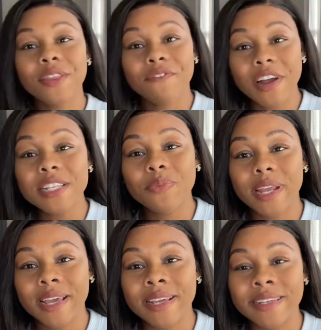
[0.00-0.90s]
the first one
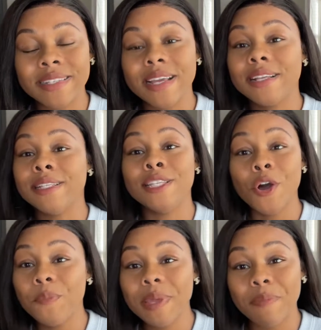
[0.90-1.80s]
is,
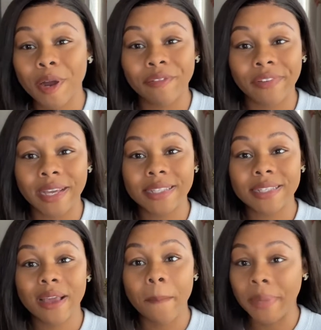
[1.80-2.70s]
don't be
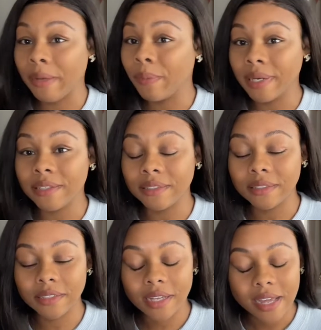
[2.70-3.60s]
perfect, be real.
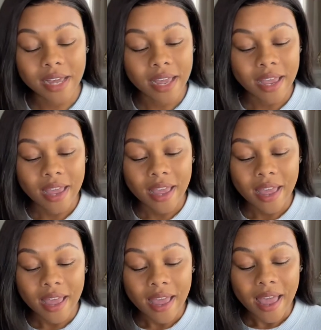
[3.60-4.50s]

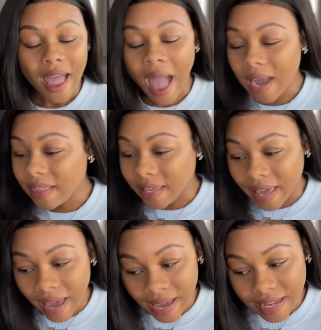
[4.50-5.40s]
Out of the
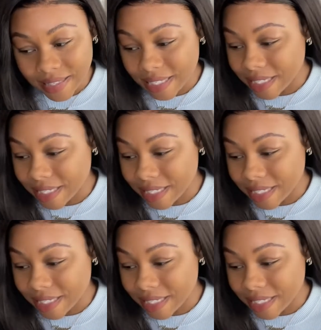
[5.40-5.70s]
gate,